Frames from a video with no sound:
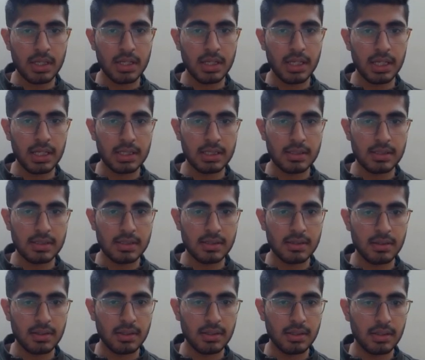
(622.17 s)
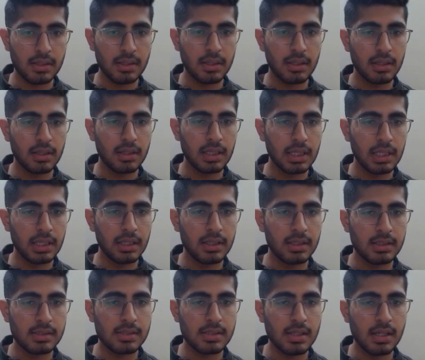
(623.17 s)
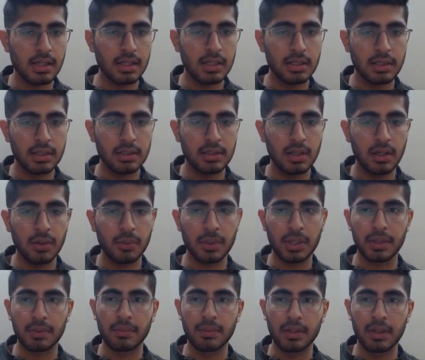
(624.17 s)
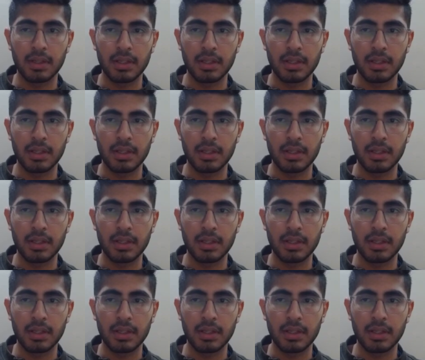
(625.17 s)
next. It's done. Okay,